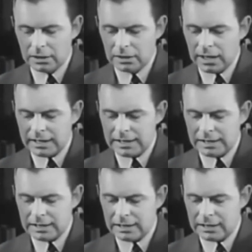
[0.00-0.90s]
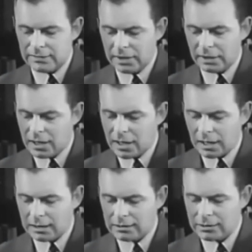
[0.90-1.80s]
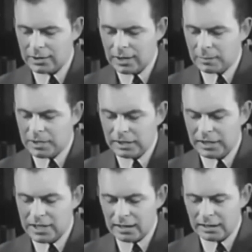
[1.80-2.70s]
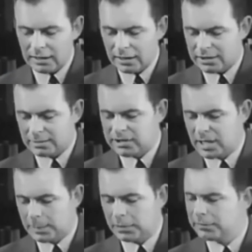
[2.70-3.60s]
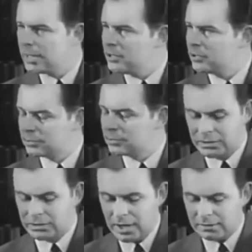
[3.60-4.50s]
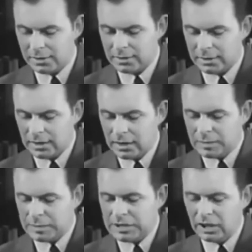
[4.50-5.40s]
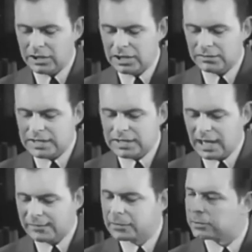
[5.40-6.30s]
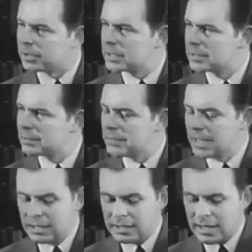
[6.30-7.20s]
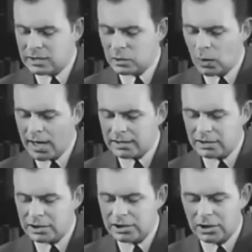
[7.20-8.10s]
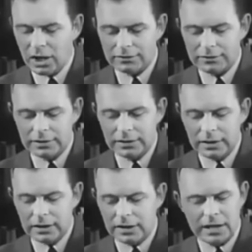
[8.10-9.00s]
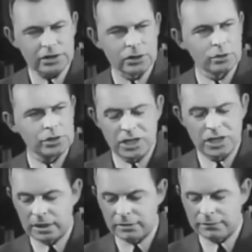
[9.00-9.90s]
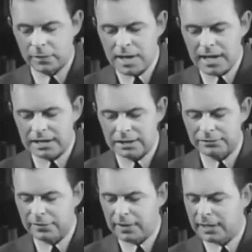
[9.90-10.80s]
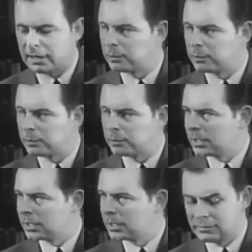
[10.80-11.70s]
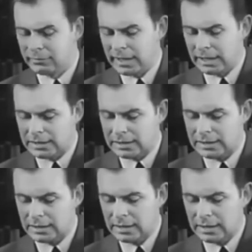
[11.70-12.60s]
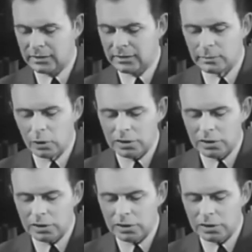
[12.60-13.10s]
The middle class is very large, but it is not accustomed to deprivation and terror. Because of its affluence, it has waxed soft. It has no stomach for massive fire, blood, and violence.